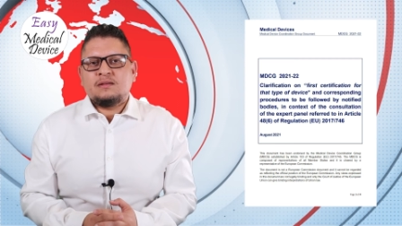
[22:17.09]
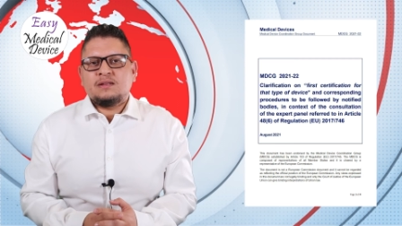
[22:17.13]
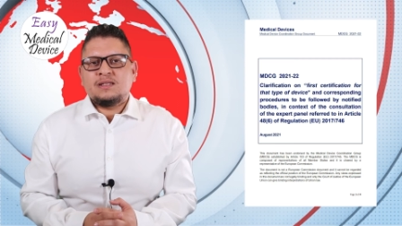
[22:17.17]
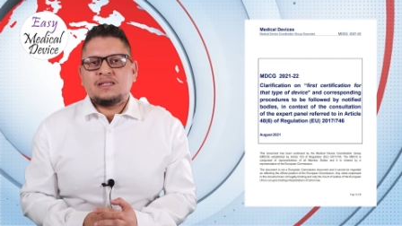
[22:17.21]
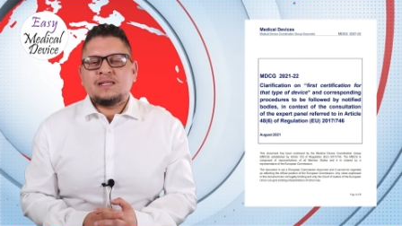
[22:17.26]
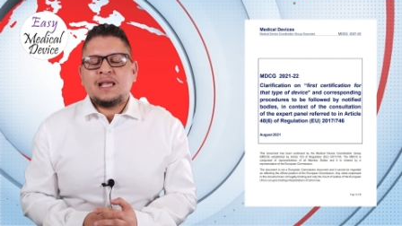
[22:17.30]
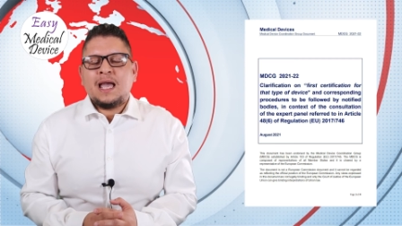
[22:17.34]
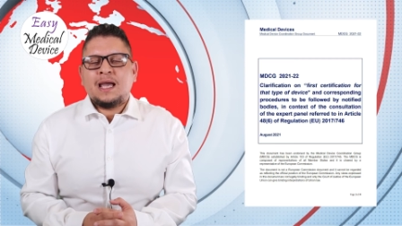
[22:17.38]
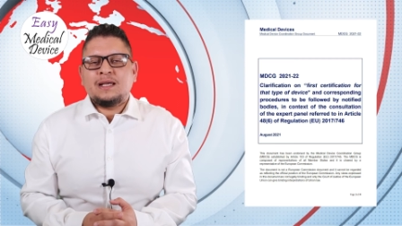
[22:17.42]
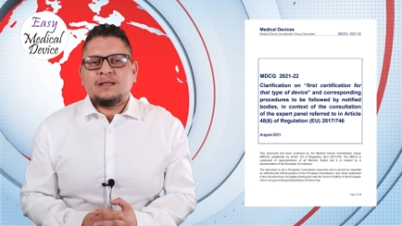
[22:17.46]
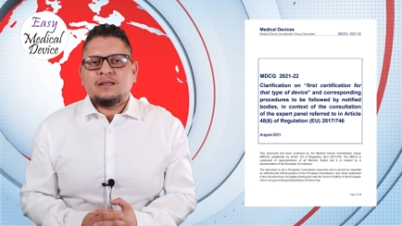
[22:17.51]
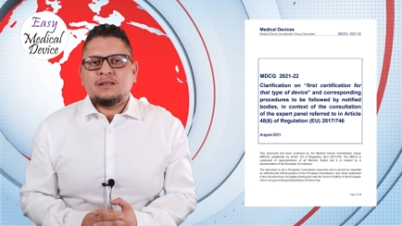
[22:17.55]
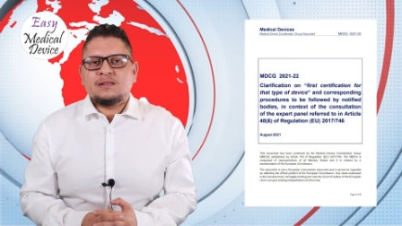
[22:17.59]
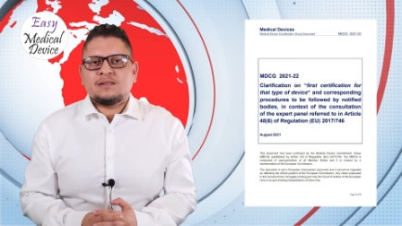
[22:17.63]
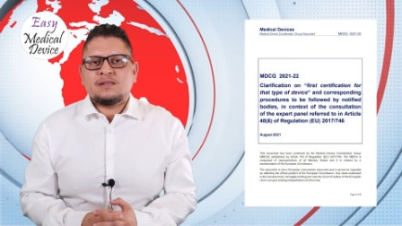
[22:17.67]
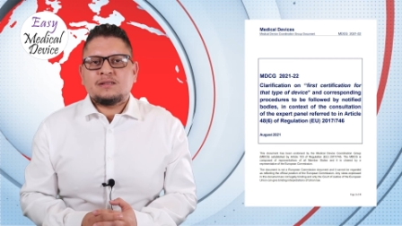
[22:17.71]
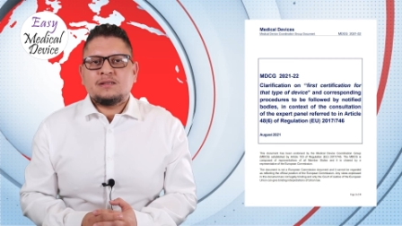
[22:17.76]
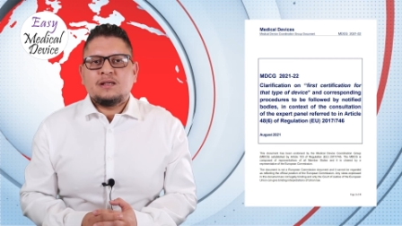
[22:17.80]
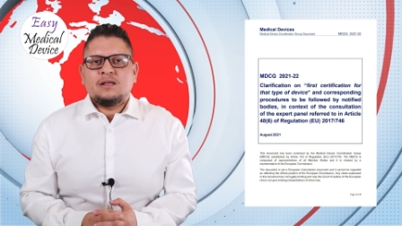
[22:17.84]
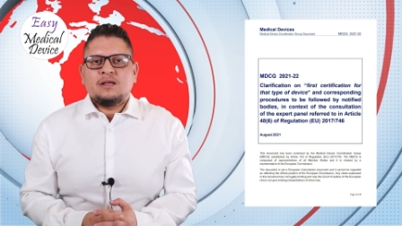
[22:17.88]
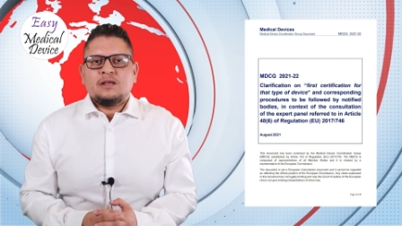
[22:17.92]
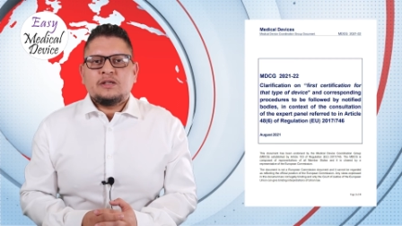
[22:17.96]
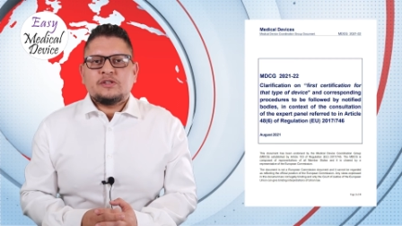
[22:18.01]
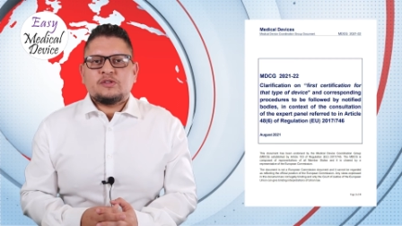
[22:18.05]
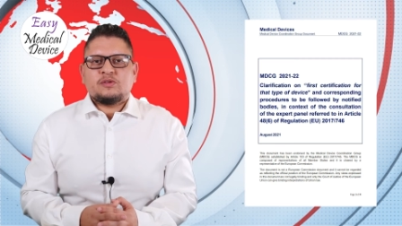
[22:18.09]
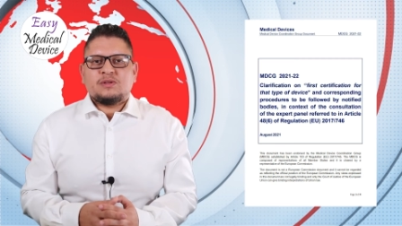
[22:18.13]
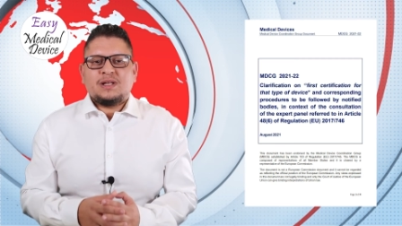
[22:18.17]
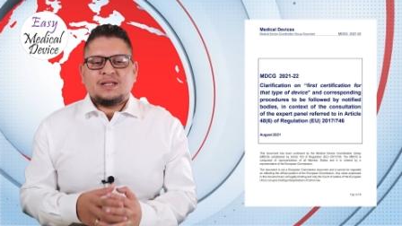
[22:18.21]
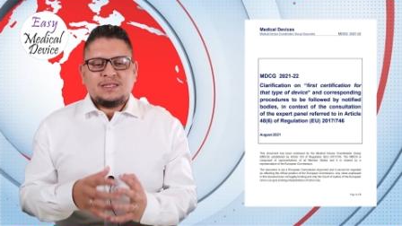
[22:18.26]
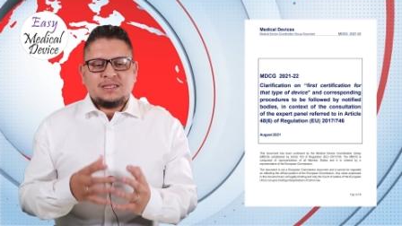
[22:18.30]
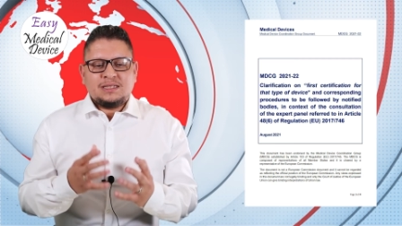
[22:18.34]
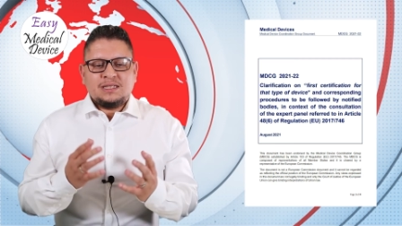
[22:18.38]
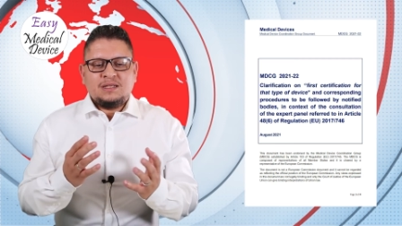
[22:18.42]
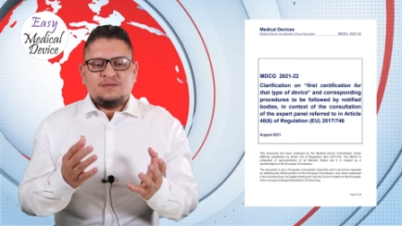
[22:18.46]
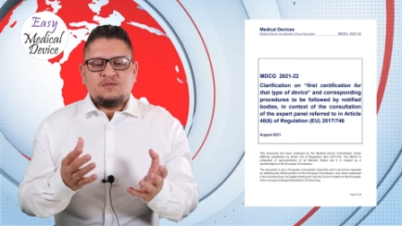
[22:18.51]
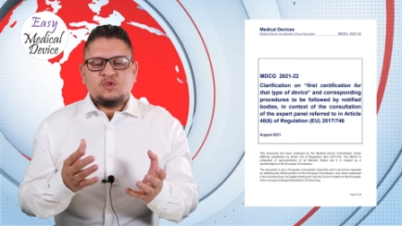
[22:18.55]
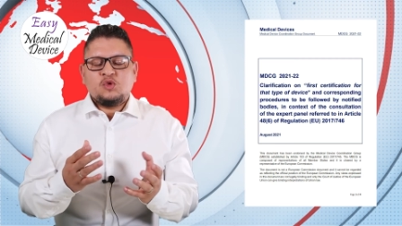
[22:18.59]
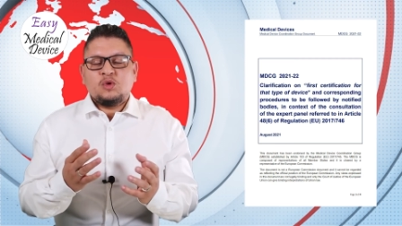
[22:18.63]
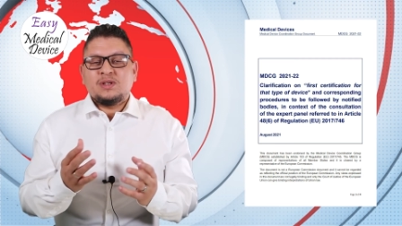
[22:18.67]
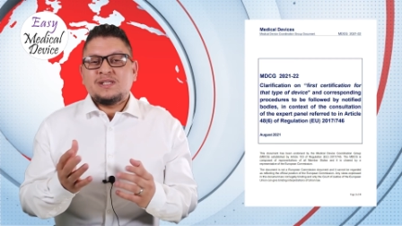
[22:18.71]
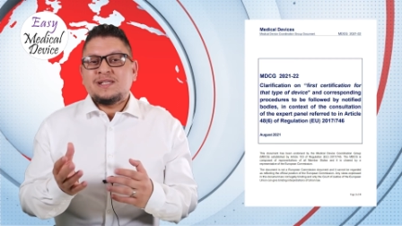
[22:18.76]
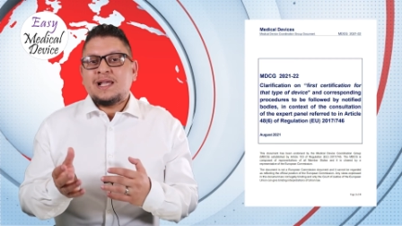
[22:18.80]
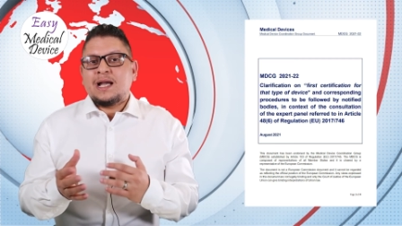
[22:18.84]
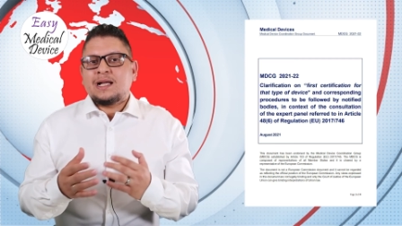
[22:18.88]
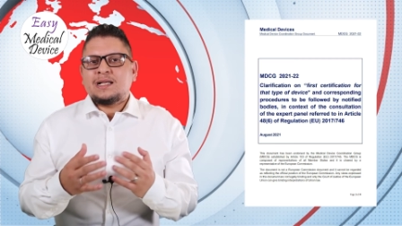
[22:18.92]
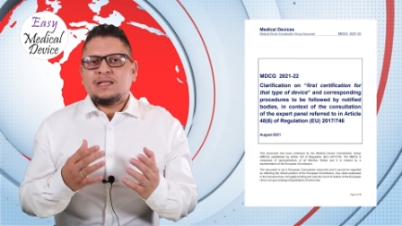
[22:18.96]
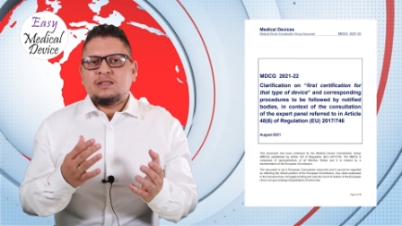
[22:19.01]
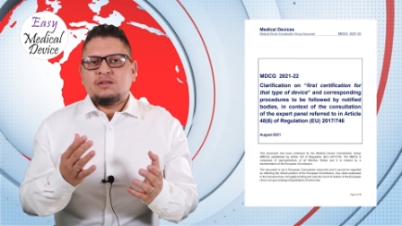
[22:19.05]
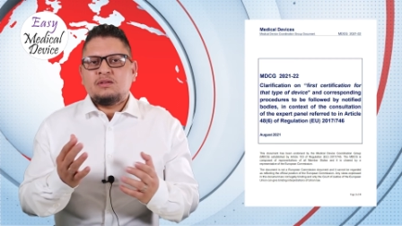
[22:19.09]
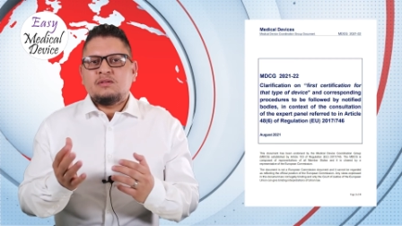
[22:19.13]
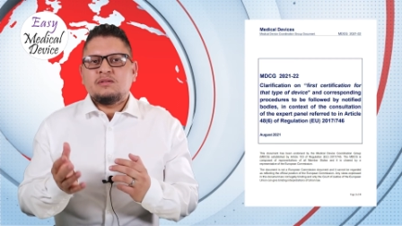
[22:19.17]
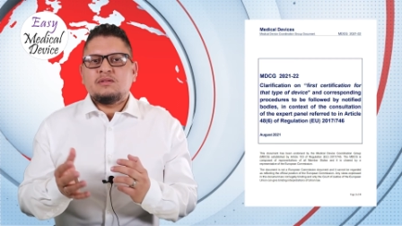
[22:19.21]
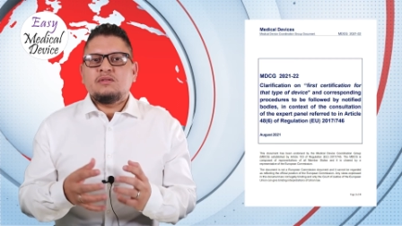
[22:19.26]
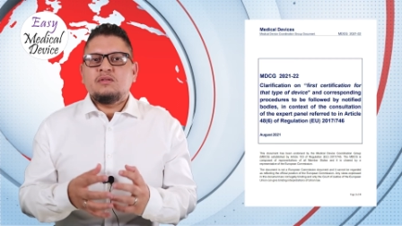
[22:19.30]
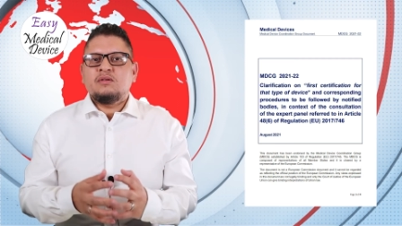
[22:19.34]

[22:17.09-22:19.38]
this guidance so that it gives you exactly the,